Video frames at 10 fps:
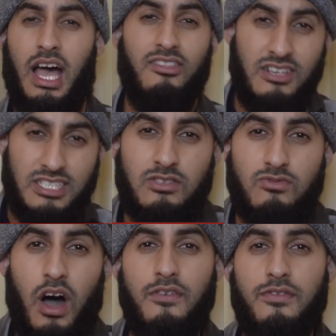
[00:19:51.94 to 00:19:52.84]
Allah says,
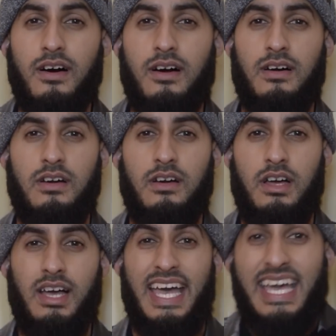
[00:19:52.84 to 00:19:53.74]
rather,
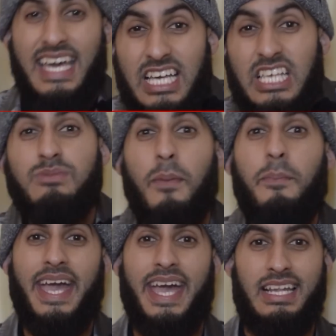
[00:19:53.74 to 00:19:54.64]
He's
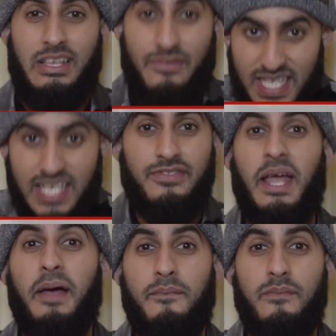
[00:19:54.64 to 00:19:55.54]
prepared to forgive
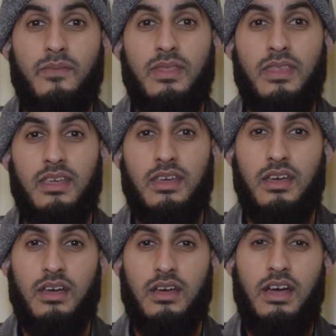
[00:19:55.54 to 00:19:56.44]
them.
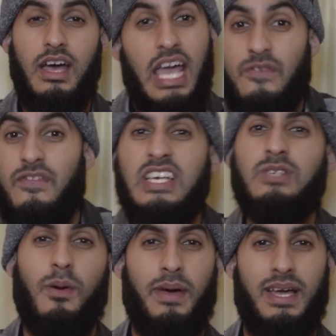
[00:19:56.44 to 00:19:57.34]
If
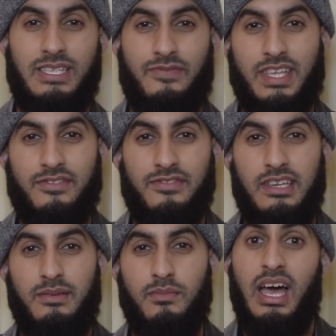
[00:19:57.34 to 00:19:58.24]
he's prepared to forgive
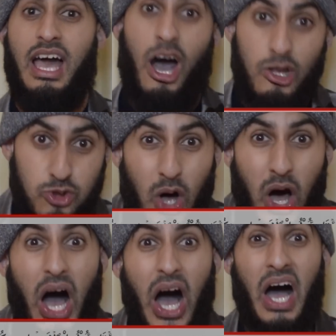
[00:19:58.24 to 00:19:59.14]
them,
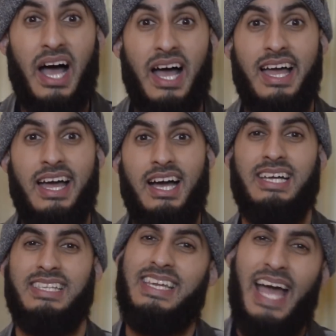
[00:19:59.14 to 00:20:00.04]
Allah, then